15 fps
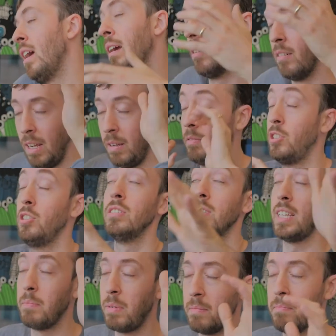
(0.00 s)
I don't know, I shouldn't
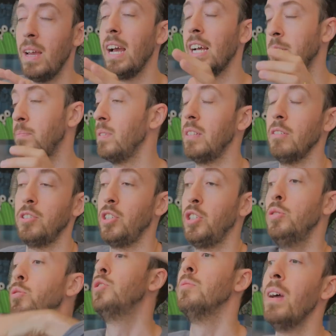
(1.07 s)
say by mass, but there's a
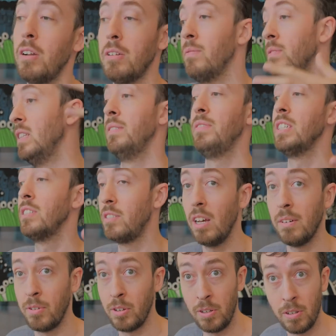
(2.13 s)
huge amount of living
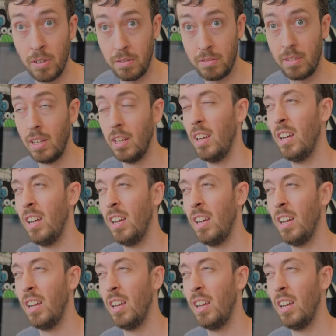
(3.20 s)
stuff on Earth.